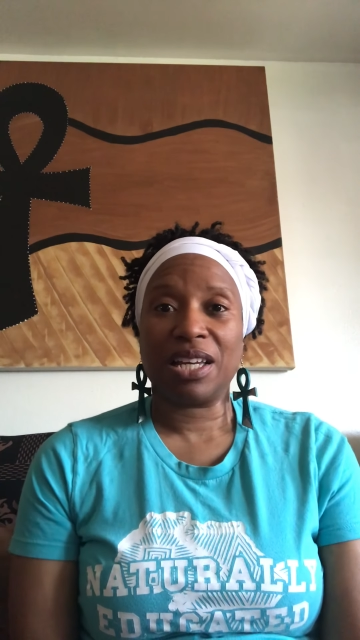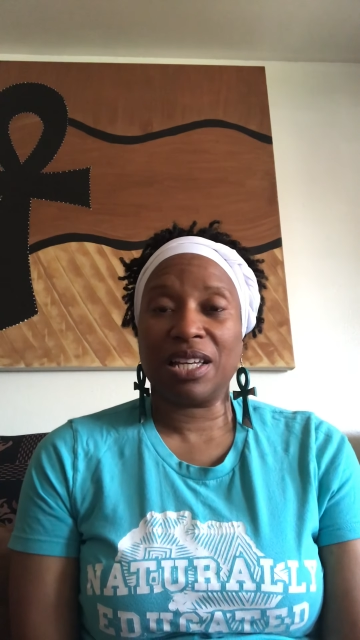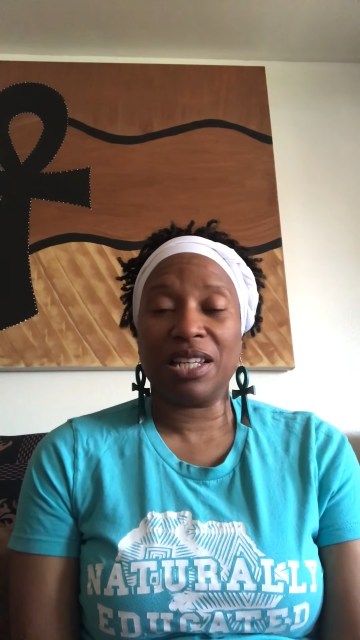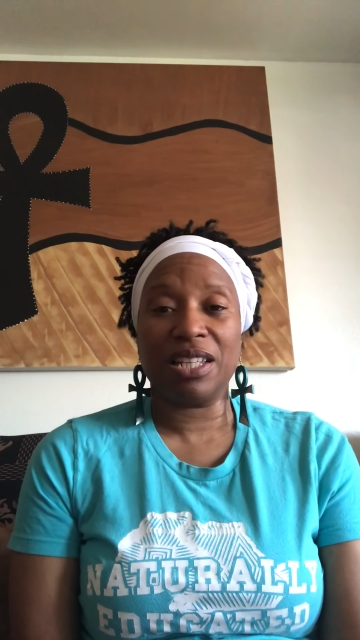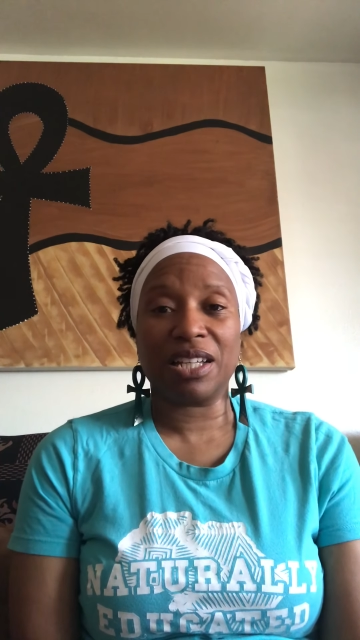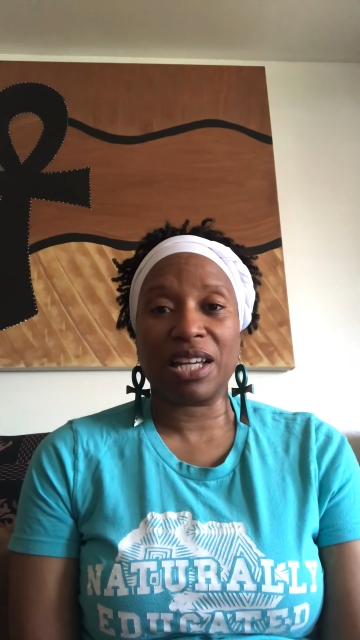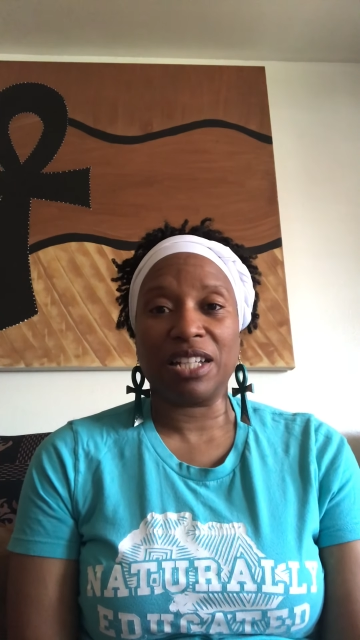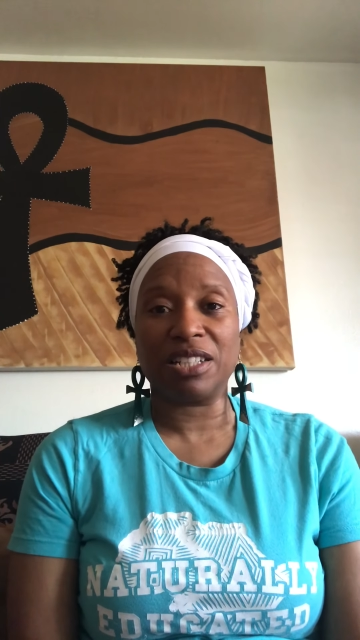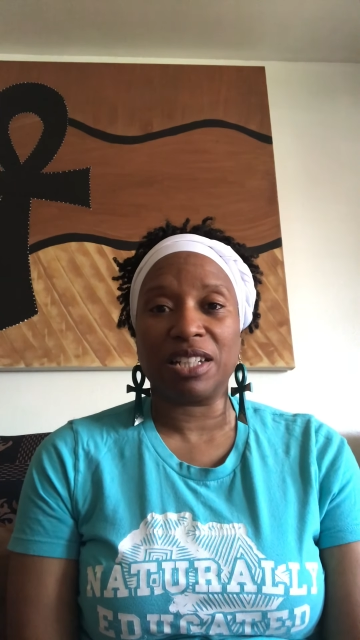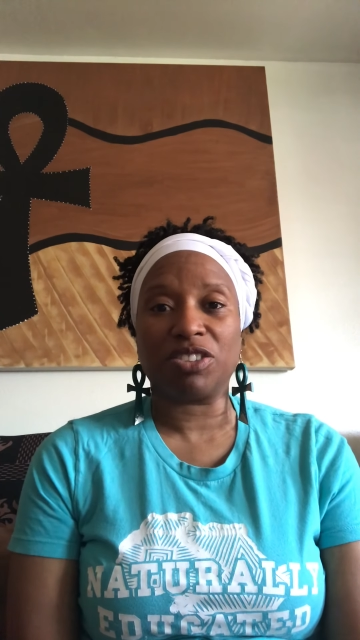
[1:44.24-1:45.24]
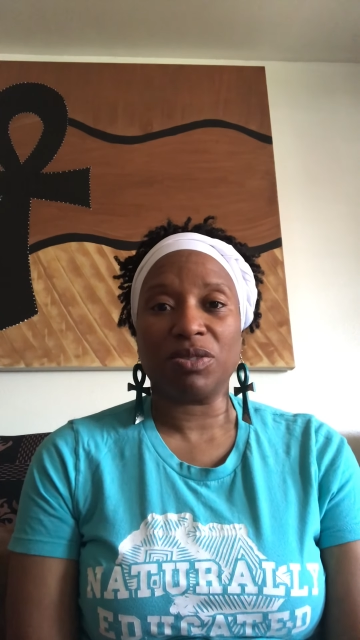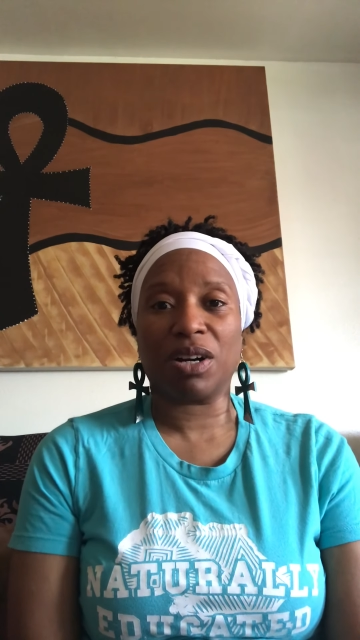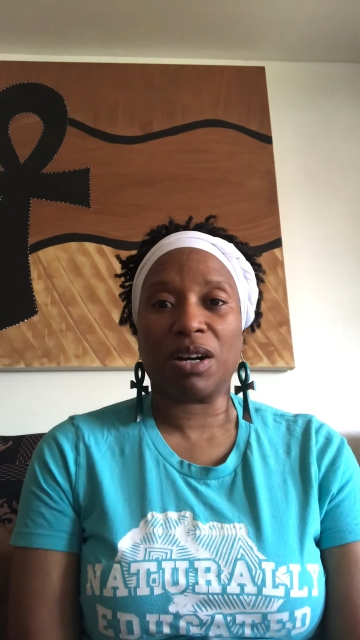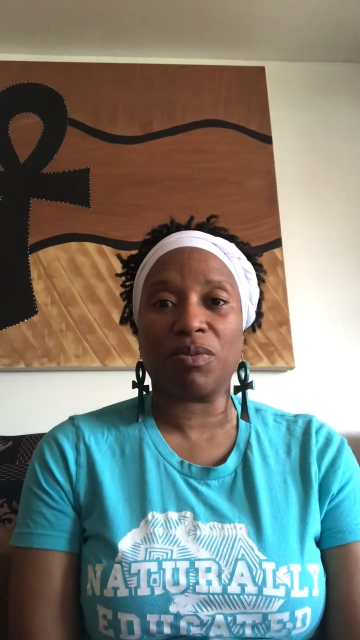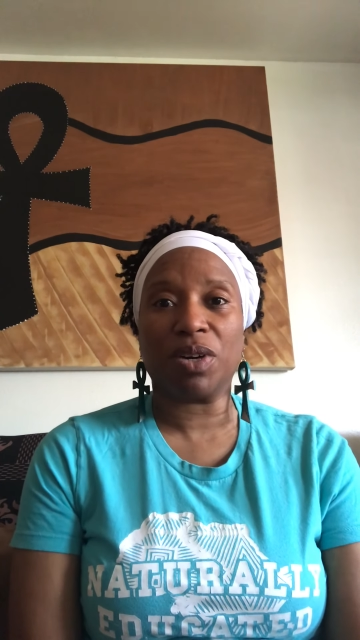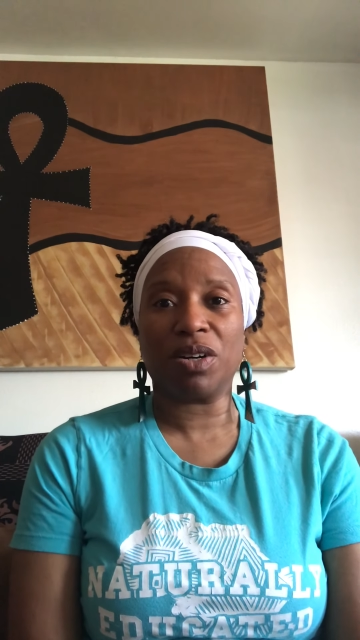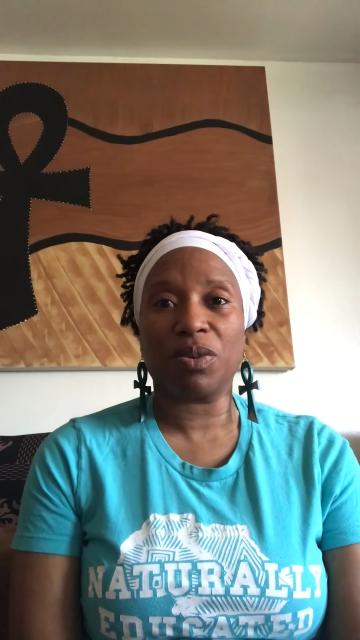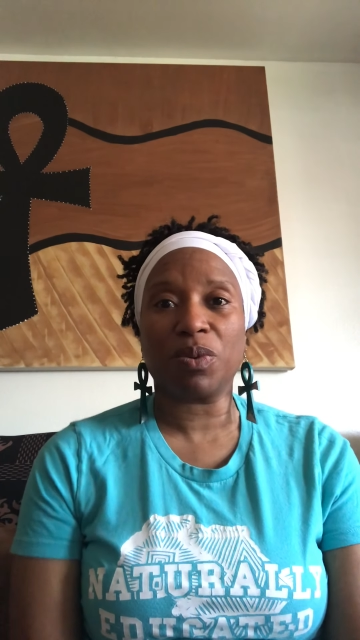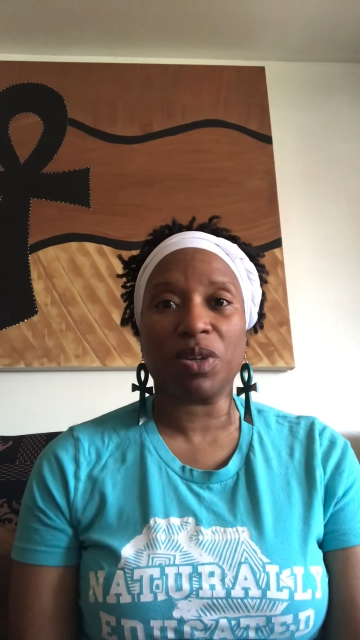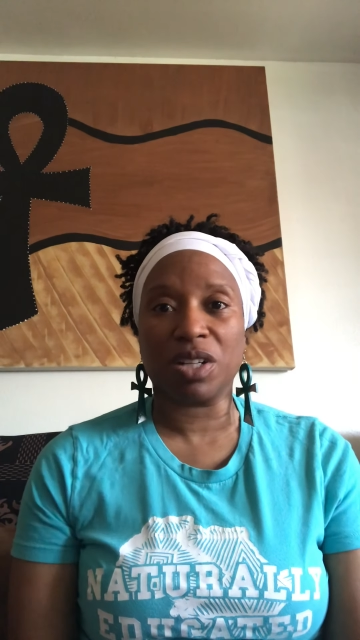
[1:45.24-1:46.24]
And in the case that you are
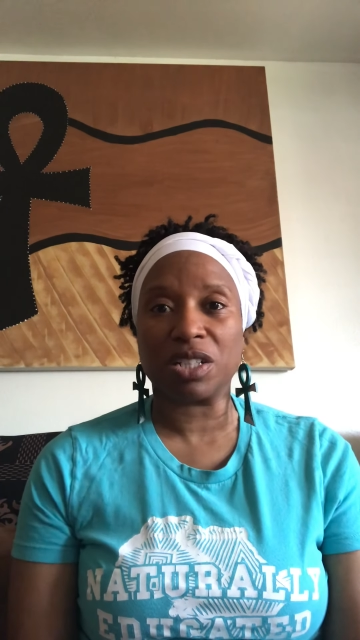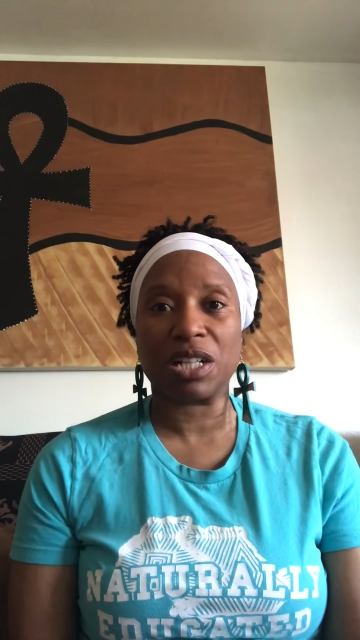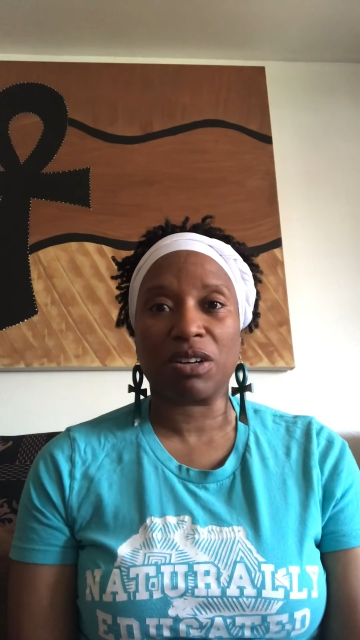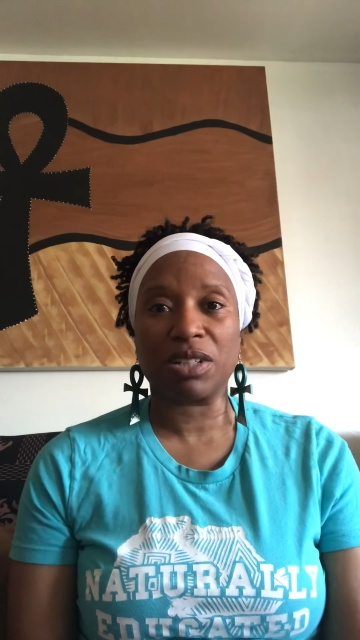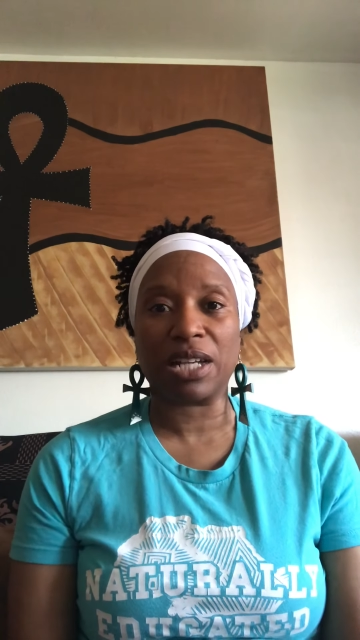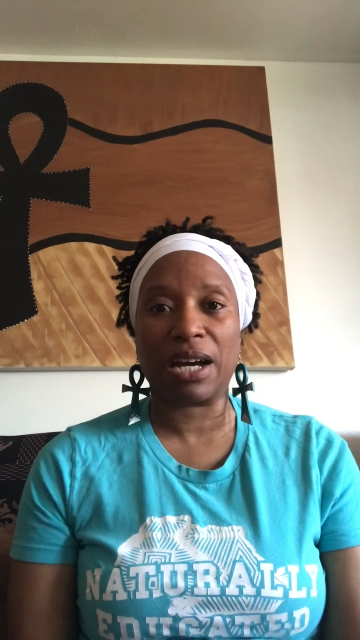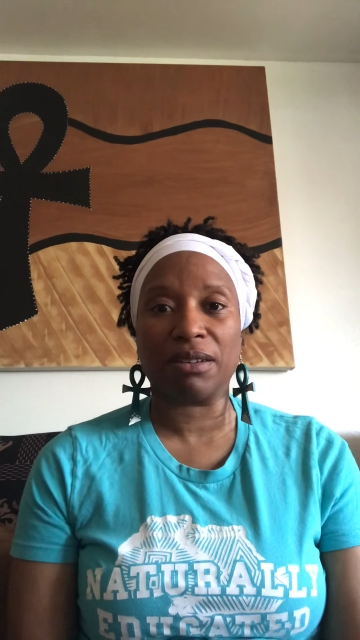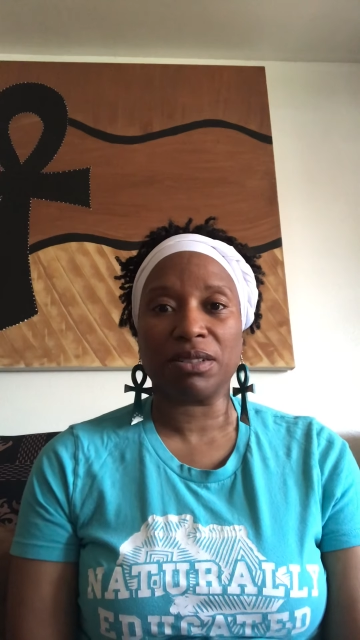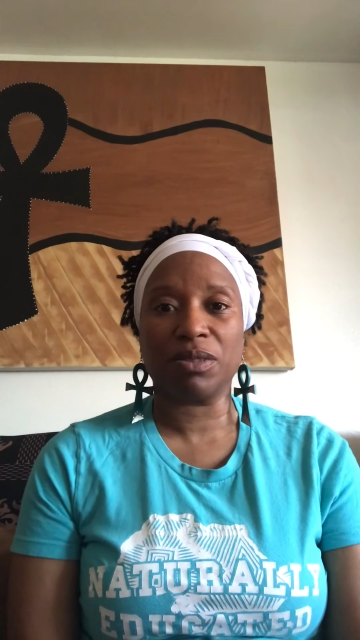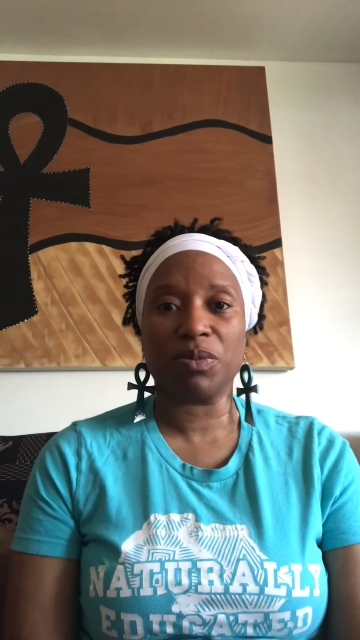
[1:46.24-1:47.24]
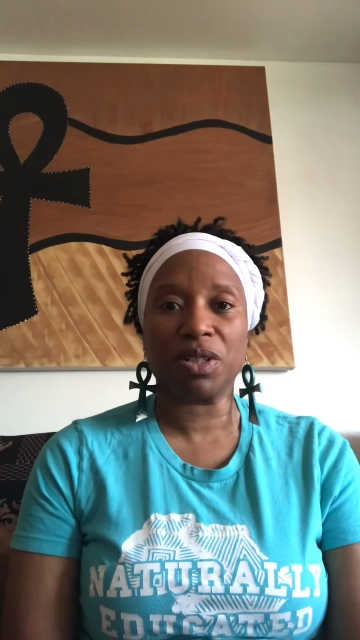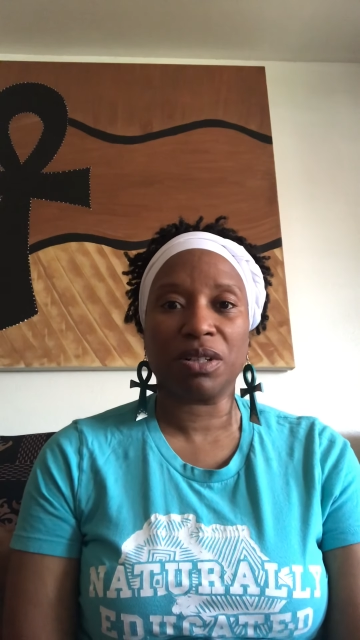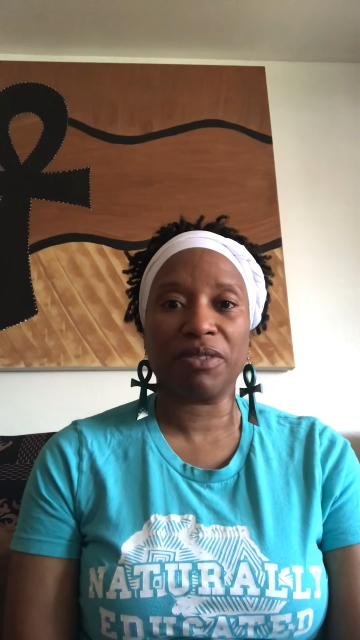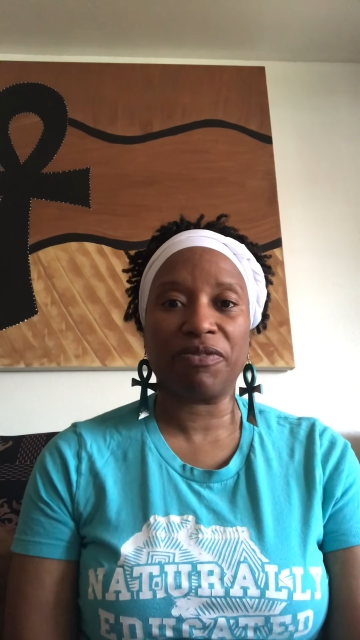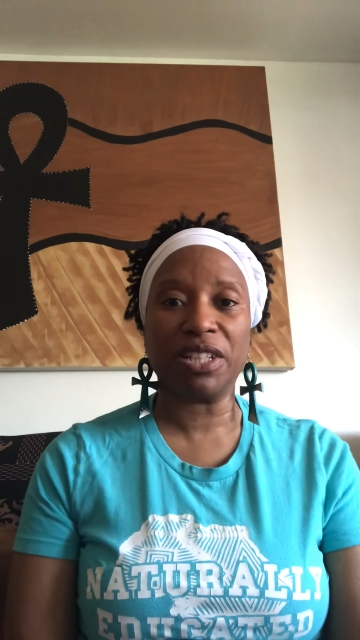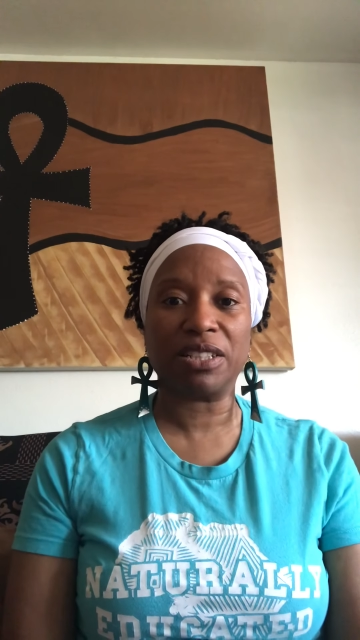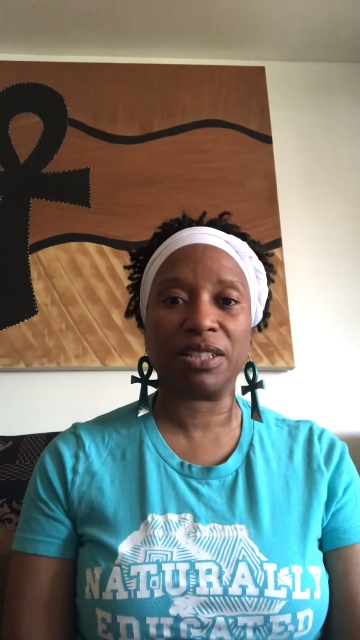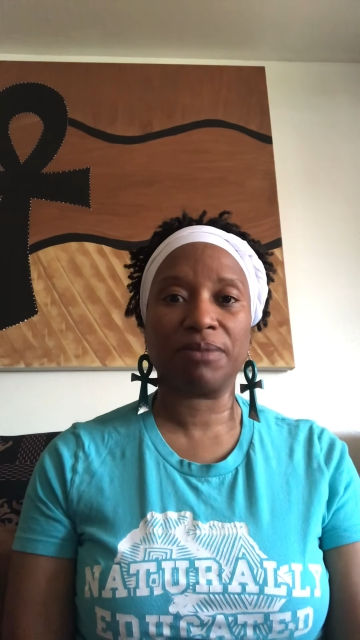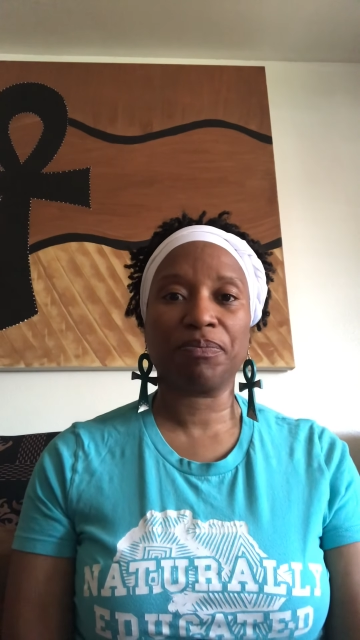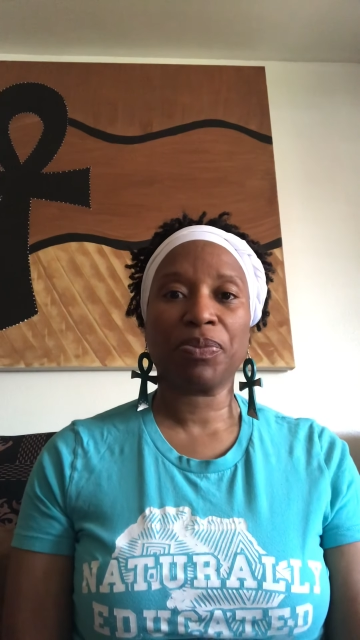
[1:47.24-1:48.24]
wrong, we're going to talk it out and we're going to fix it.